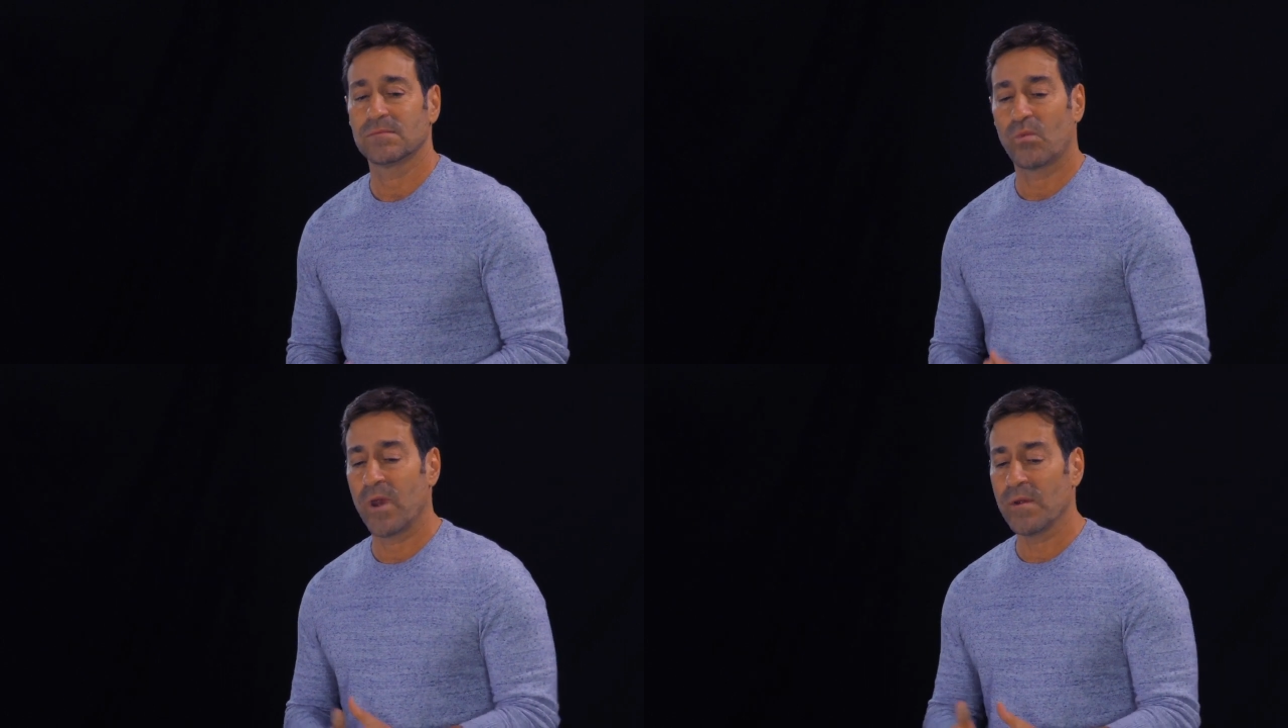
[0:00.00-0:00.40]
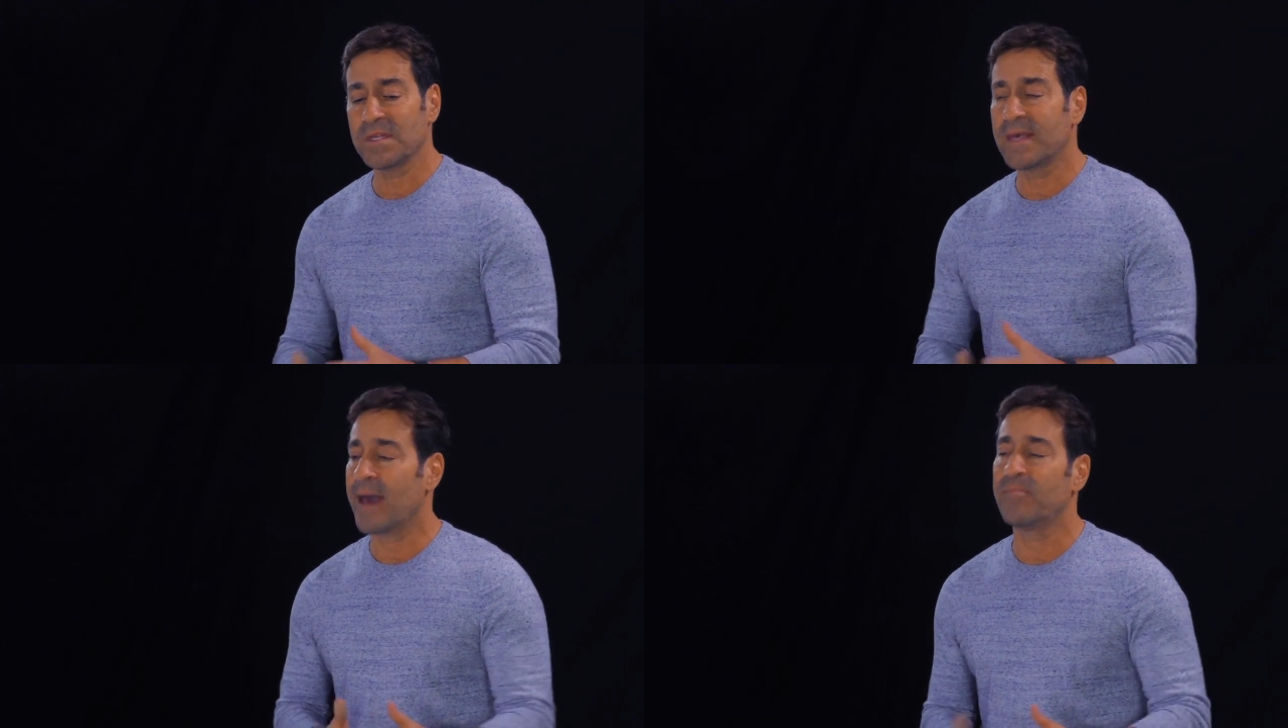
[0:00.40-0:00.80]
Where
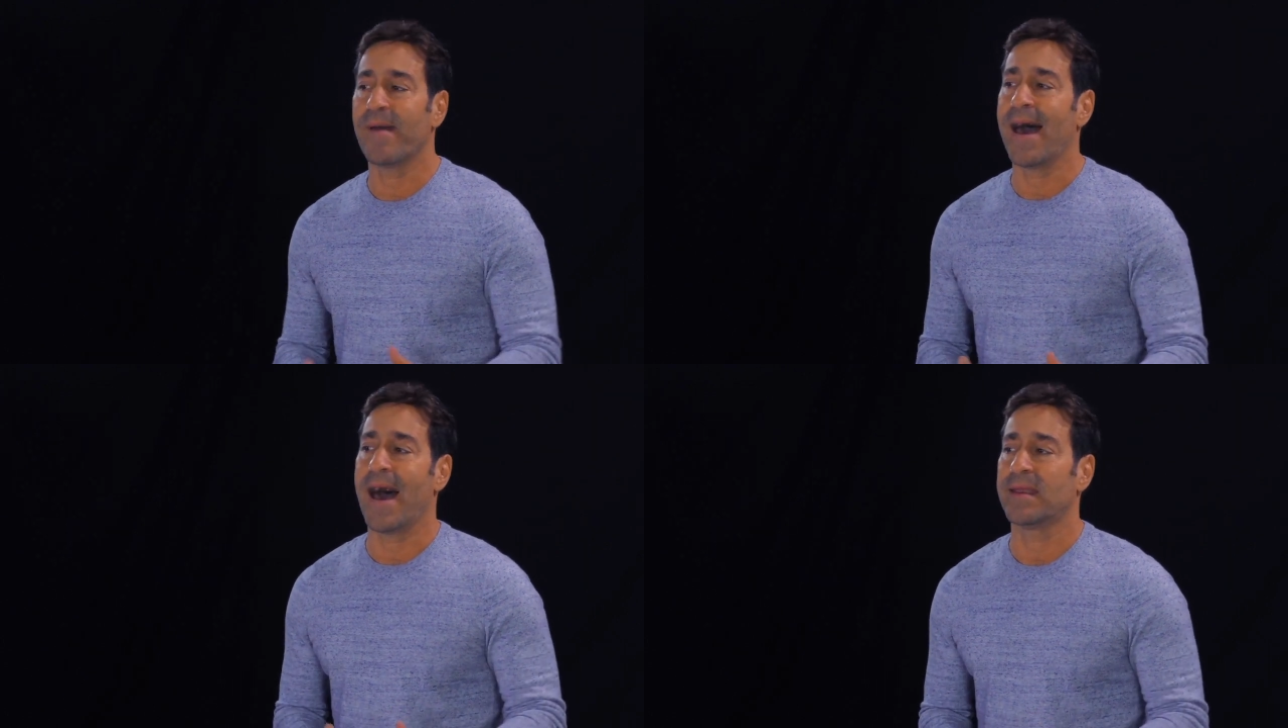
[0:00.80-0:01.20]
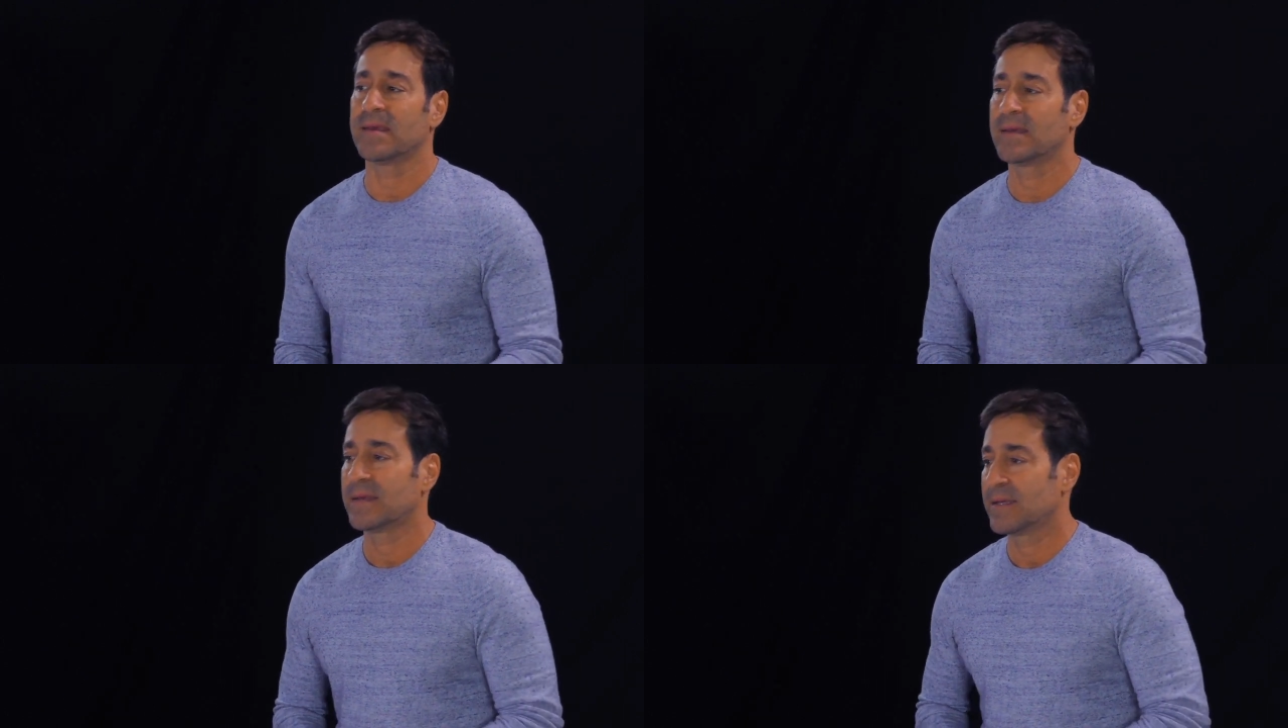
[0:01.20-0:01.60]
is that bad?"
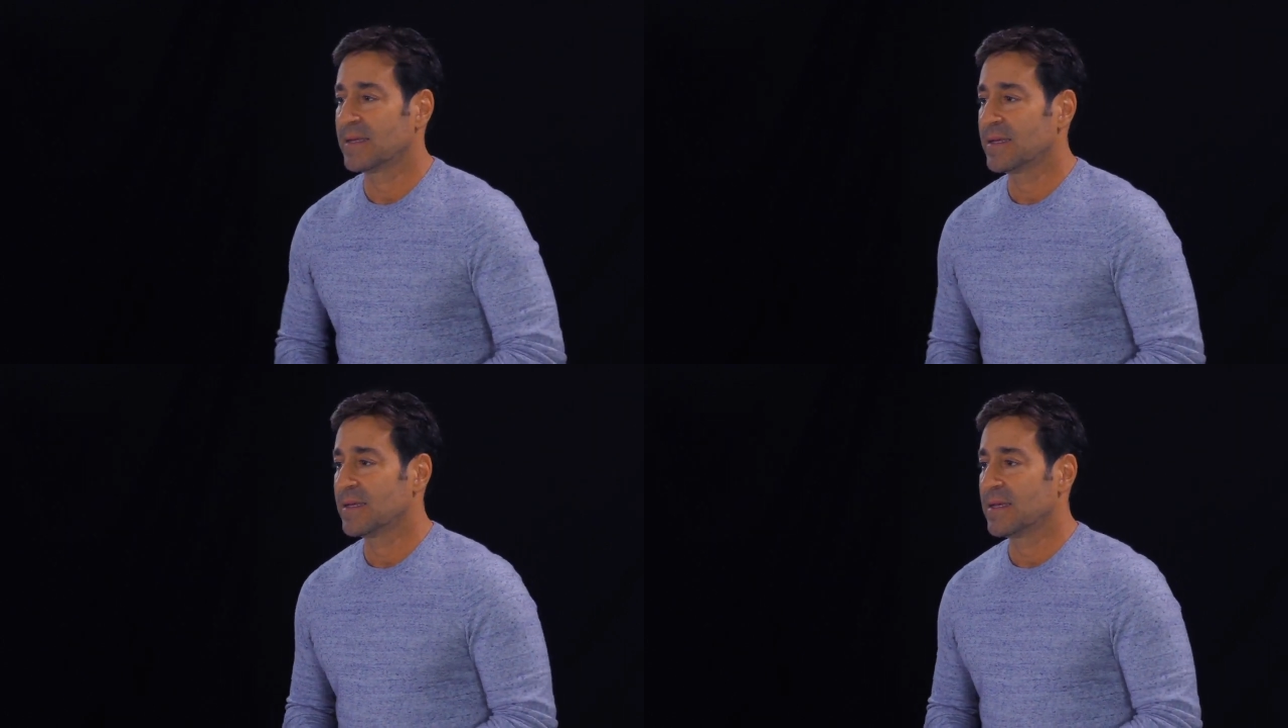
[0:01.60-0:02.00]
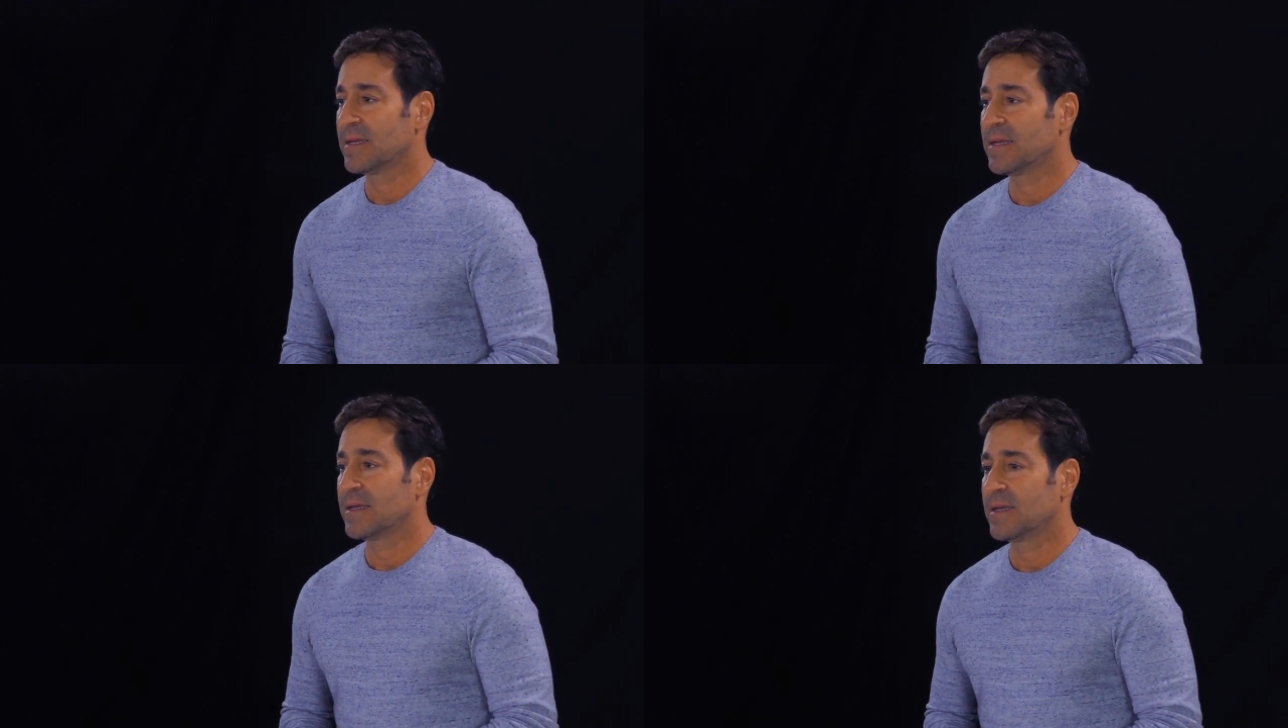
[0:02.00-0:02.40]

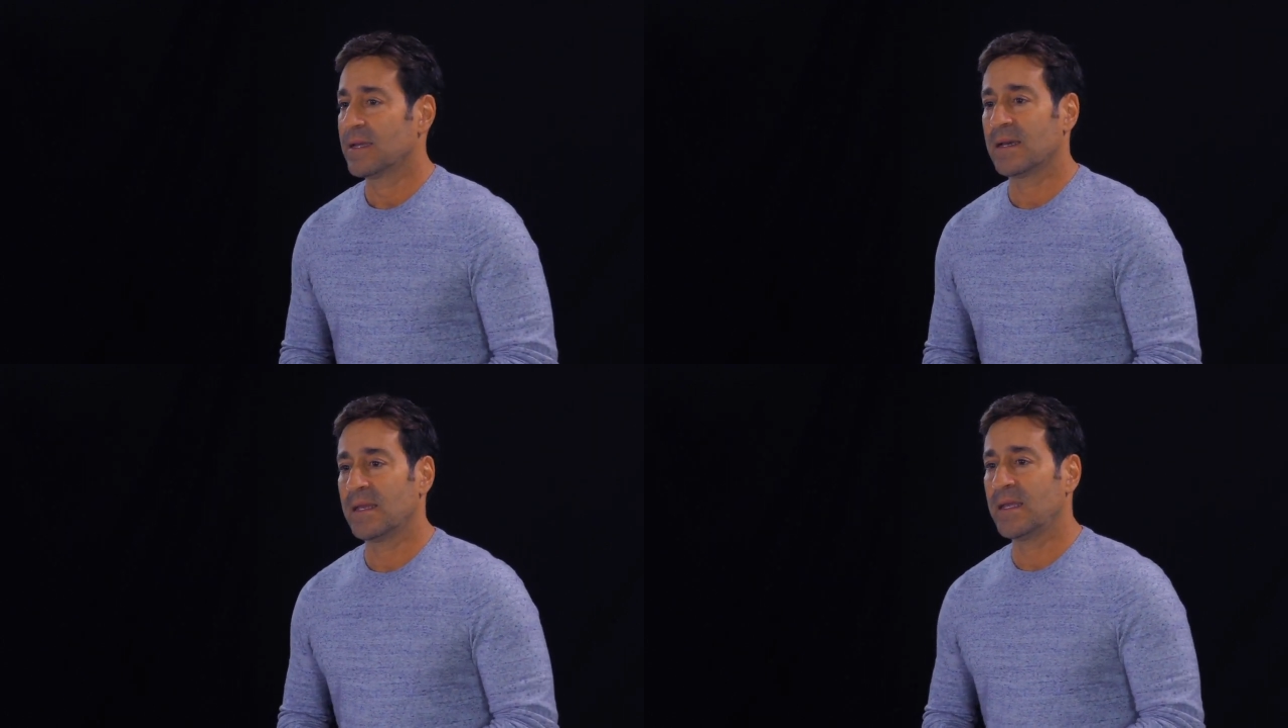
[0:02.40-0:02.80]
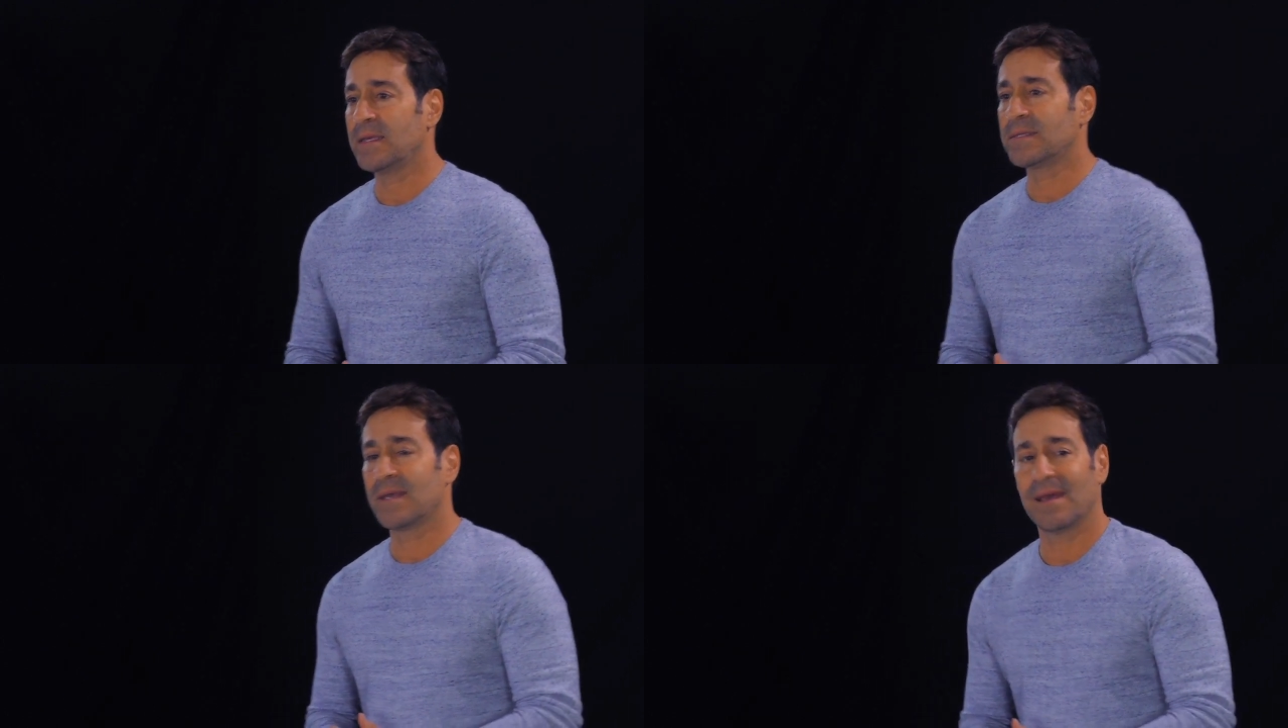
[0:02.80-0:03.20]
And he
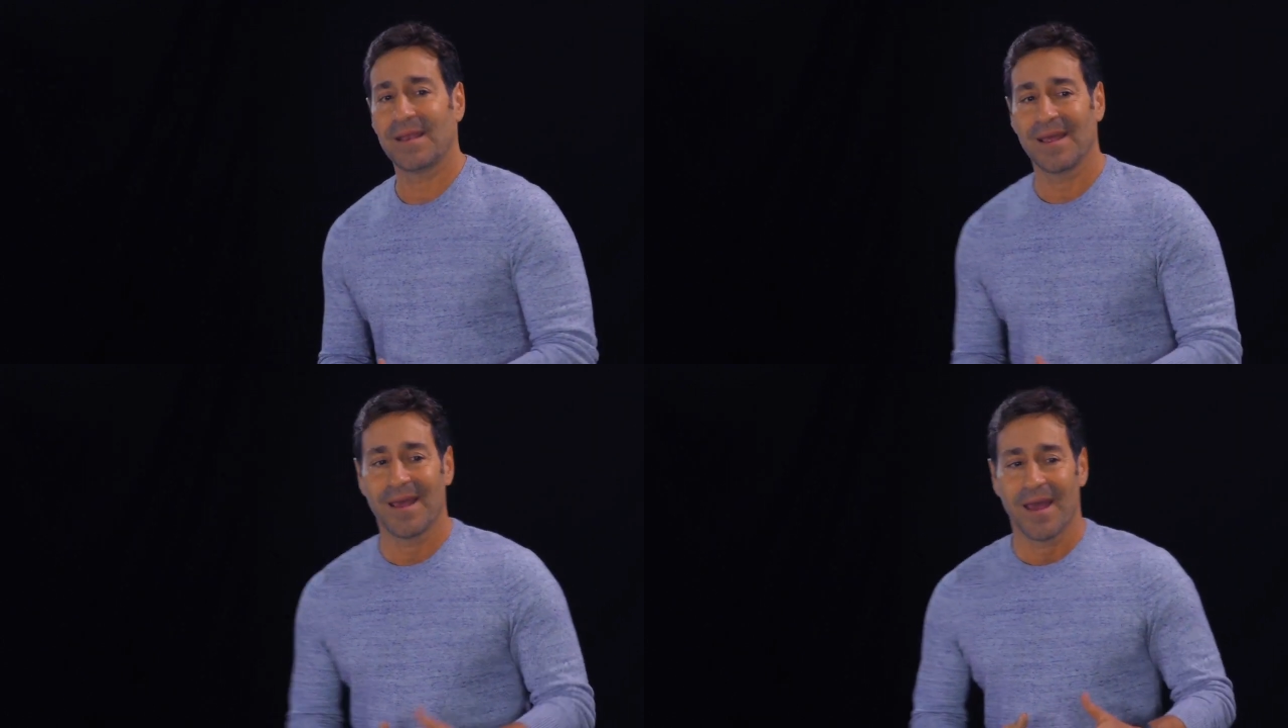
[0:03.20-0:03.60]
said,